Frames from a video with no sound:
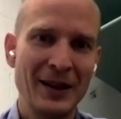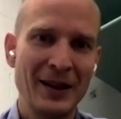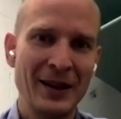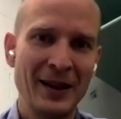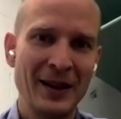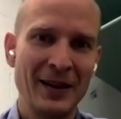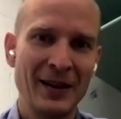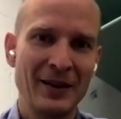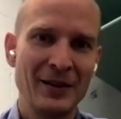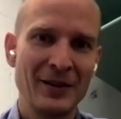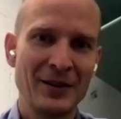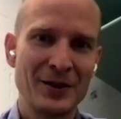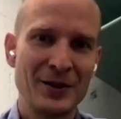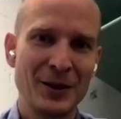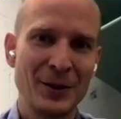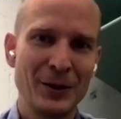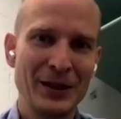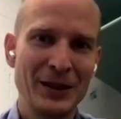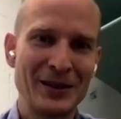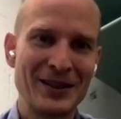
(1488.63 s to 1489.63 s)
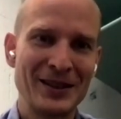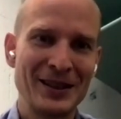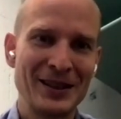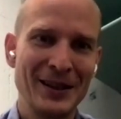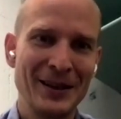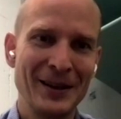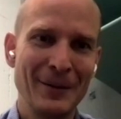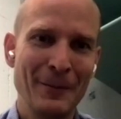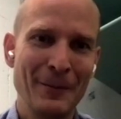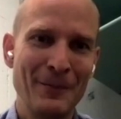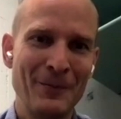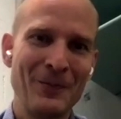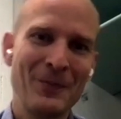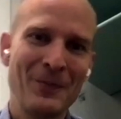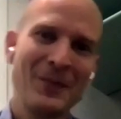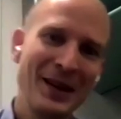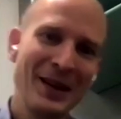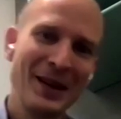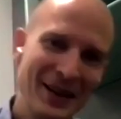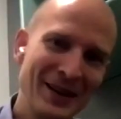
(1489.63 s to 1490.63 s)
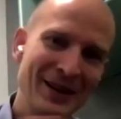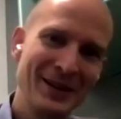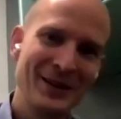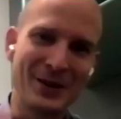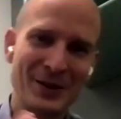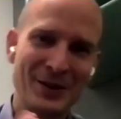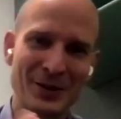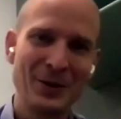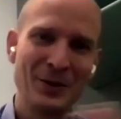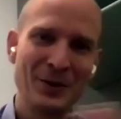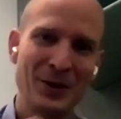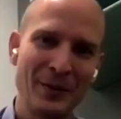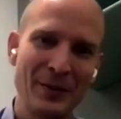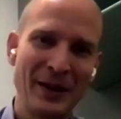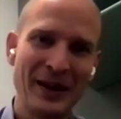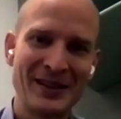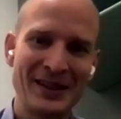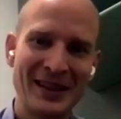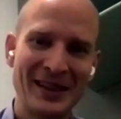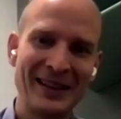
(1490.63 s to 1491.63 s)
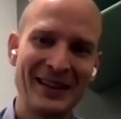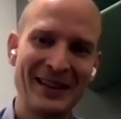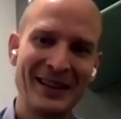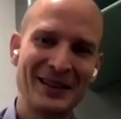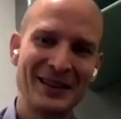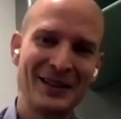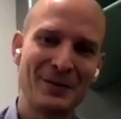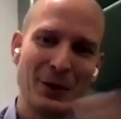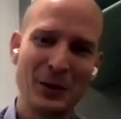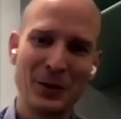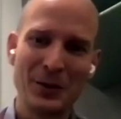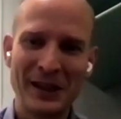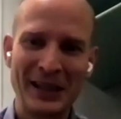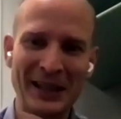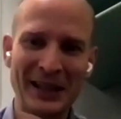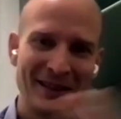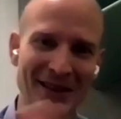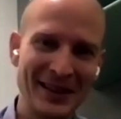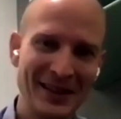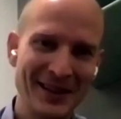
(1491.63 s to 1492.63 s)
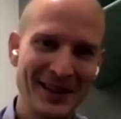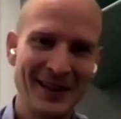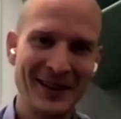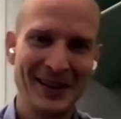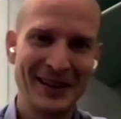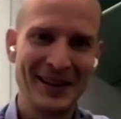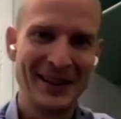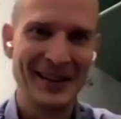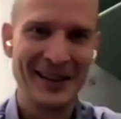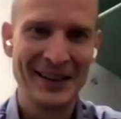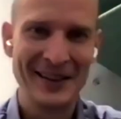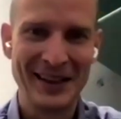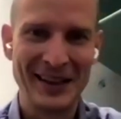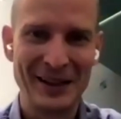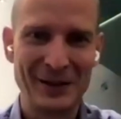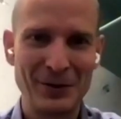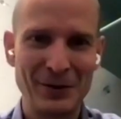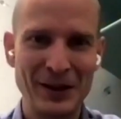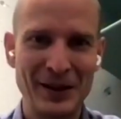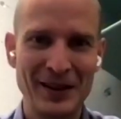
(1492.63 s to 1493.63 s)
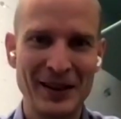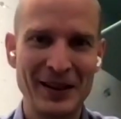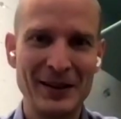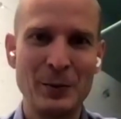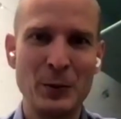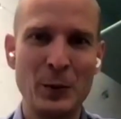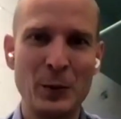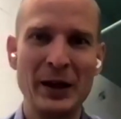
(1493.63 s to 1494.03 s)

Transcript: And so it's, um, to some extent, it's both easy and hard in, in that regard.